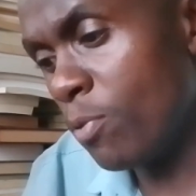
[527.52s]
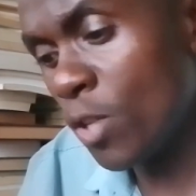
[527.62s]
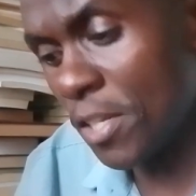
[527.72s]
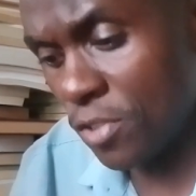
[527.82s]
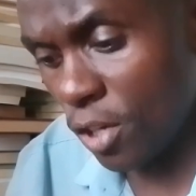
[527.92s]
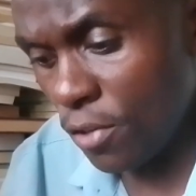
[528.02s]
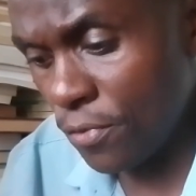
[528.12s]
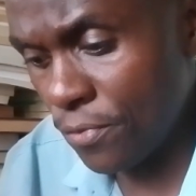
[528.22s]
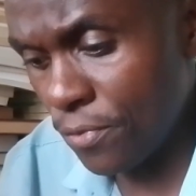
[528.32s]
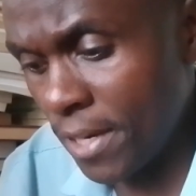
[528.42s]
book
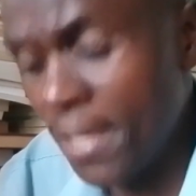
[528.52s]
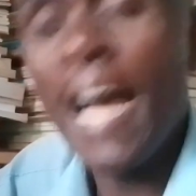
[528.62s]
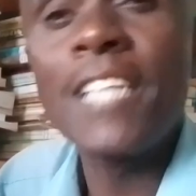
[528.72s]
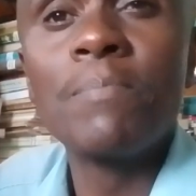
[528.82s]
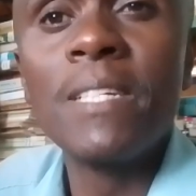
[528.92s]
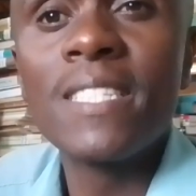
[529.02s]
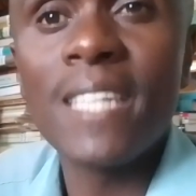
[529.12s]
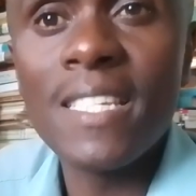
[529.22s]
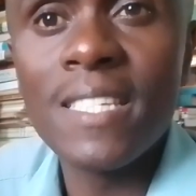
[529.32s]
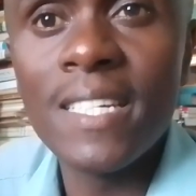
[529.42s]
itself, it has been
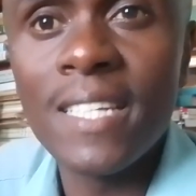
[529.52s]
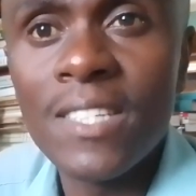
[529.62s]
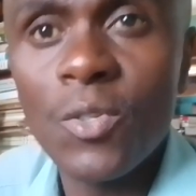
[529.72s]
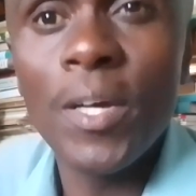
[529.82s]
translated.